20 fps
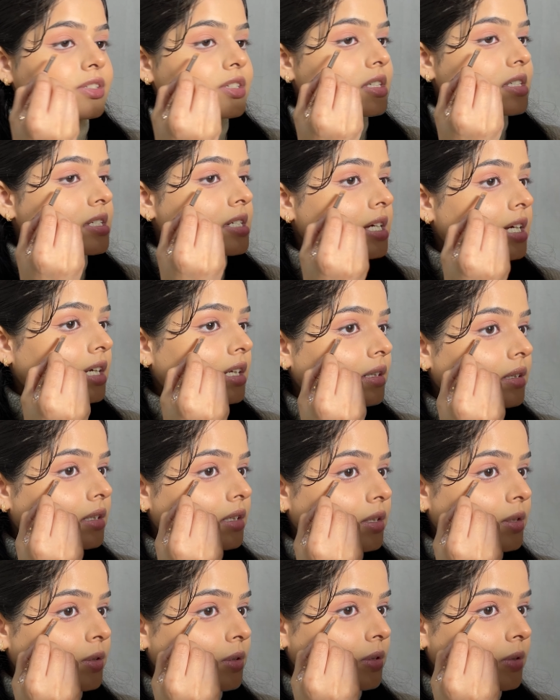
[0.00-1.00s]
just taking
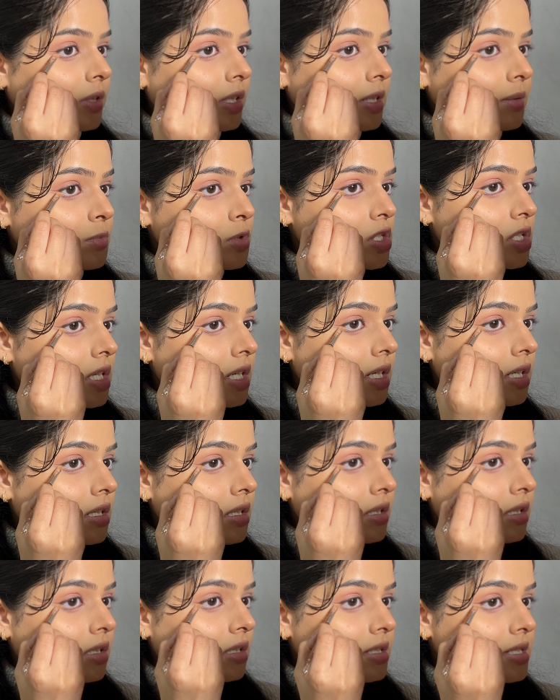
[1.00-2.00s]
the cream
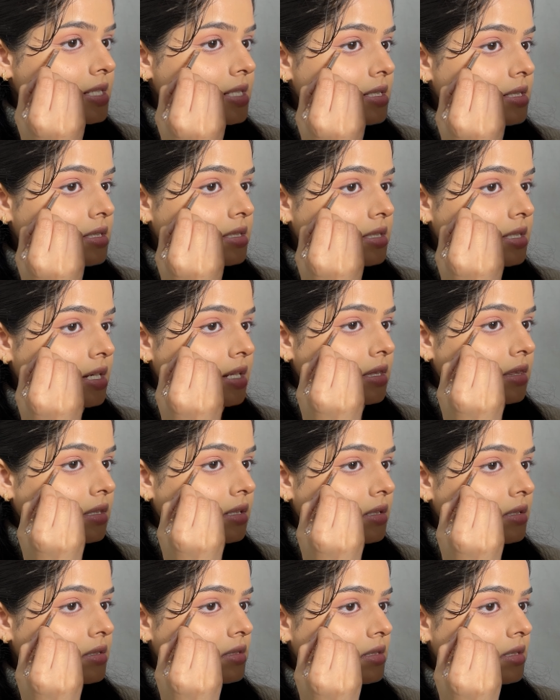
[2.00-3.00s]
shade, I'm gonna set
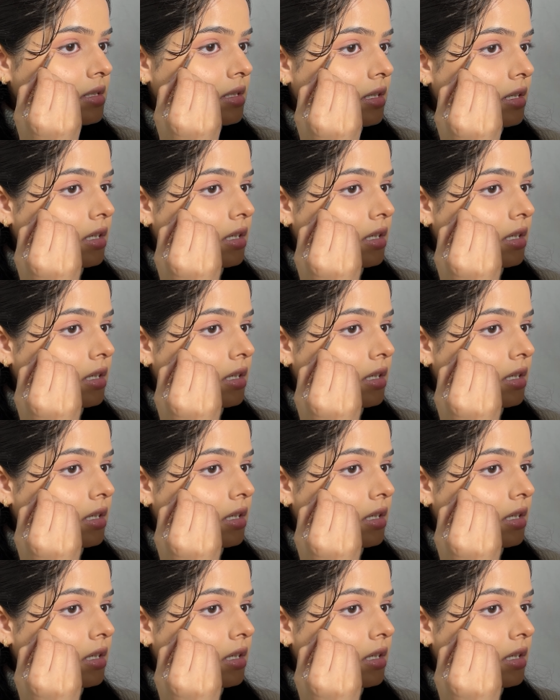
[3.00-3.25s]
the concealer